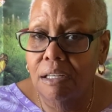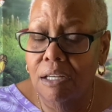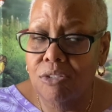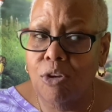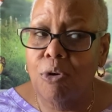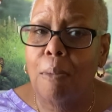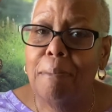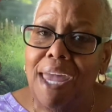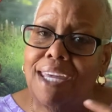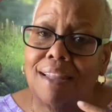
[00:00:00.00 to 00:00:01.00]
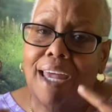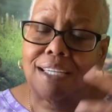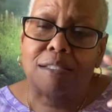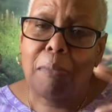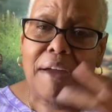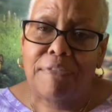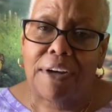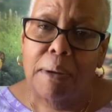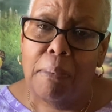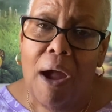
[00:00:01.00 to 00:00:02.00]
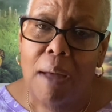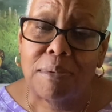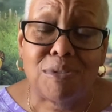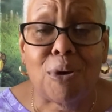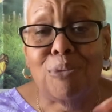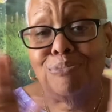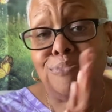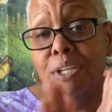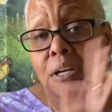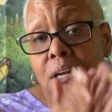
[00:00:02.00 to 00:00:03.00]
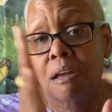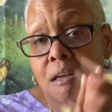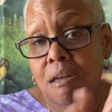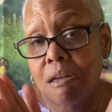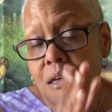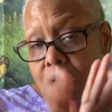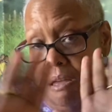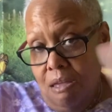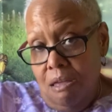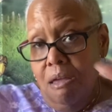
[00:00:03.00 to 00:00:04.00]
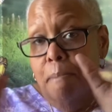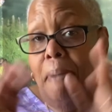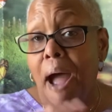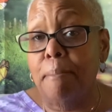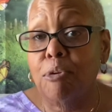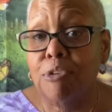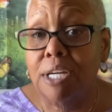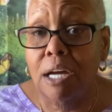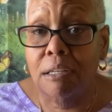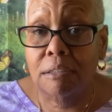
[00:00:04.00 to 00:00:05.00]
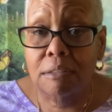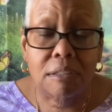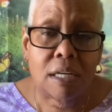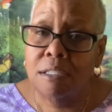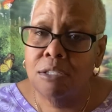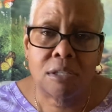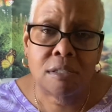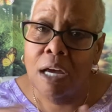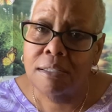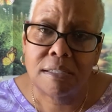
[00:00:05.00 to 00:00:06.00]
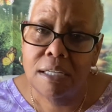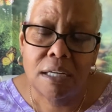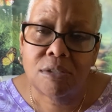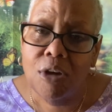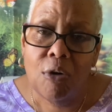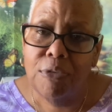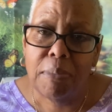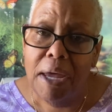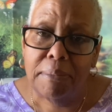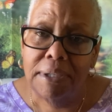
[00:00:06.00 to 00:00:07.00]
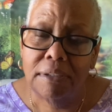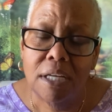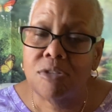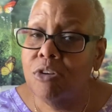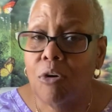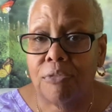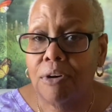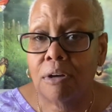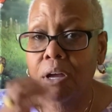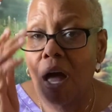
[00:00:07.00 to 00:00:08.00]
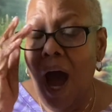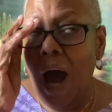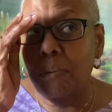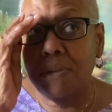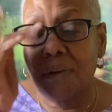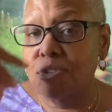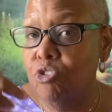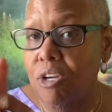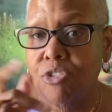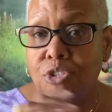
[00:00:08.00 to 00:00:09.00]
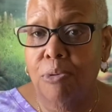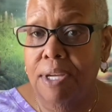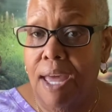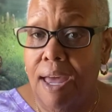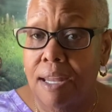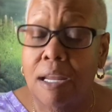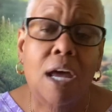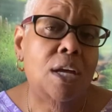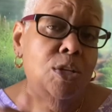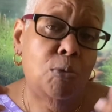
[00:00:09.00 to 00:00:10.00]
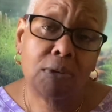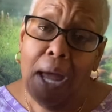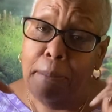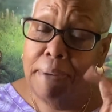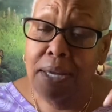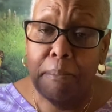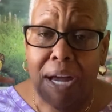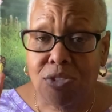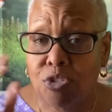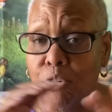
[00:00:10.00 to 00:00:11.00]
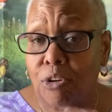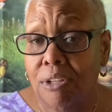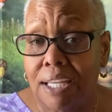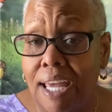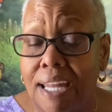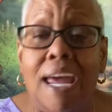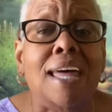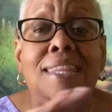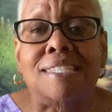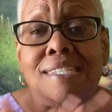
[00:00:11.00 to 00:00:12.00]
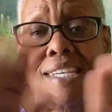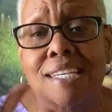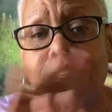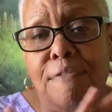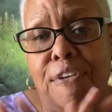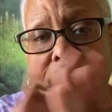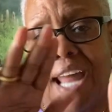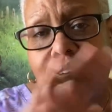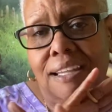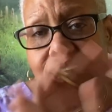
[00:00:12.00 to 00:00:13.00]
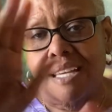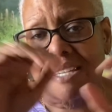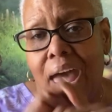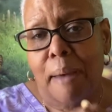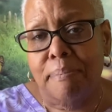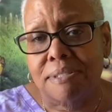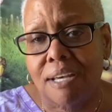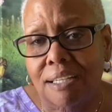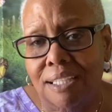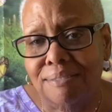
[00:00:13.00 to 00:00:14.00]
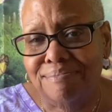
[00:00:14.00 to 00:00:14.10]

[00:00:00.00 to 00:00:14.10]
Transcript: So don't make it like it's my fucking problem. So, bye, Maria. Because it's a done deal. It's over, baby. It's over. I will never trust you again. You will not be in my circle again. The season finale has happened, honey.